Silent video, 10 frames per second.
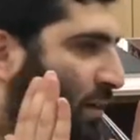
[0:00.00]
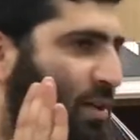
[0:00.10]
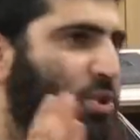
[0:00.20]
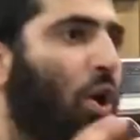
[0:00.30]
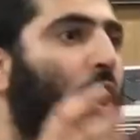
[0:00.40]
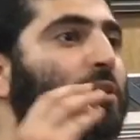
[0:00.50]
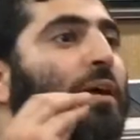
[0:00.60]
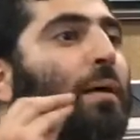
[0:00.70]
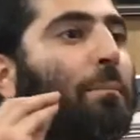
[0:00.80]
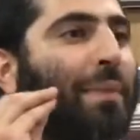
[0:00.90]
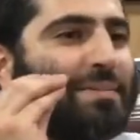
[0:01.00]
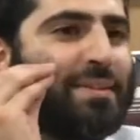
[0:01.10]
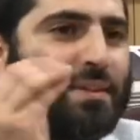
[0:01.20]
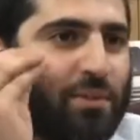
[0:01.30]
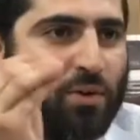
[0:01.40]
It's called
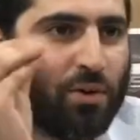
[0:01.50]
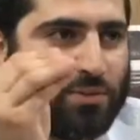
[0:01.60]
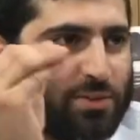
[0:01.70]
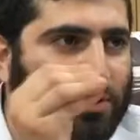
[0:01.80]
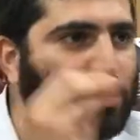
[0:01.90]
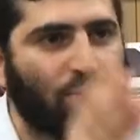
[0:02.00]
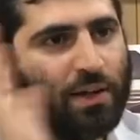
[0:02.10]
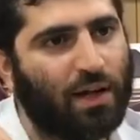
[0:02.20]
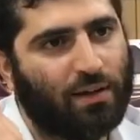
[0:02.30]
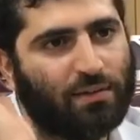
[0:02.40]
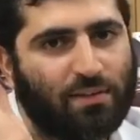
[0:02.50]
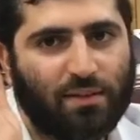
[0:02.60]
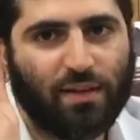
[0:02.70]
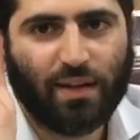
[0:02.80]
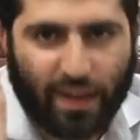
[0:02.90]
matinot
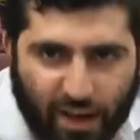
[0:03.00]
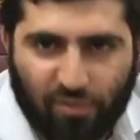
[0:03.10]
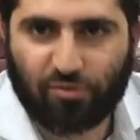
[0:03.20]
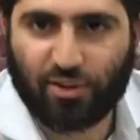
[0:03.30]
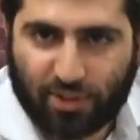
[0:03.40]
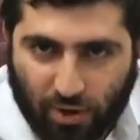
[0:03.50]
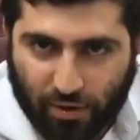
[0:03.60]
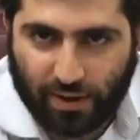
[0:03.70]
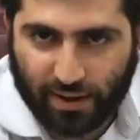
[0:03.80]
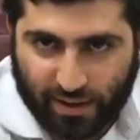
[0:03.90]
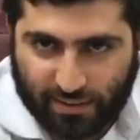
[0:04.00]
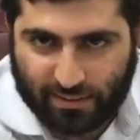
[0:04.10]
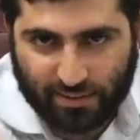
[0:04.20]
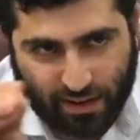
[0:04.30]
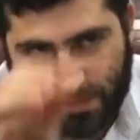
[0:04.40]
kehuna. Every
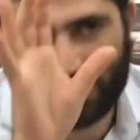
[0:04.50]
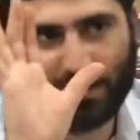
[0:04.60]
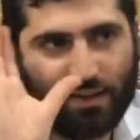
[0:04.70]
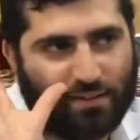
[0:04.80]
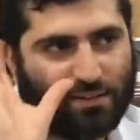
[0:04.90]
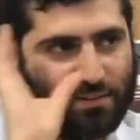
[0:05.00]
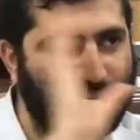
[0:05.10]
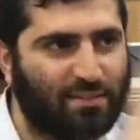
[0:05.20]
kohen has to get it.